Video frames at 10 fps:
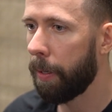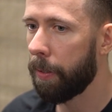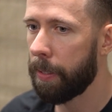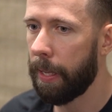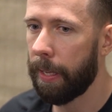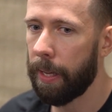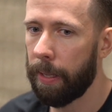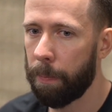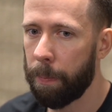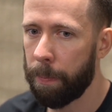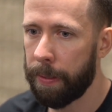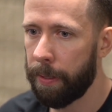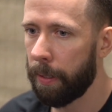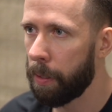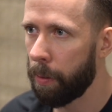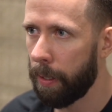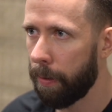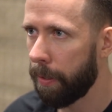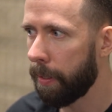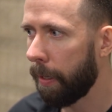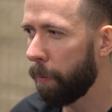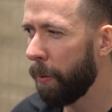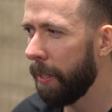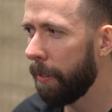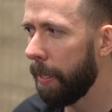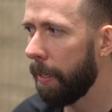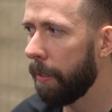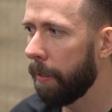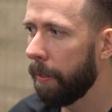because like I basically created this like really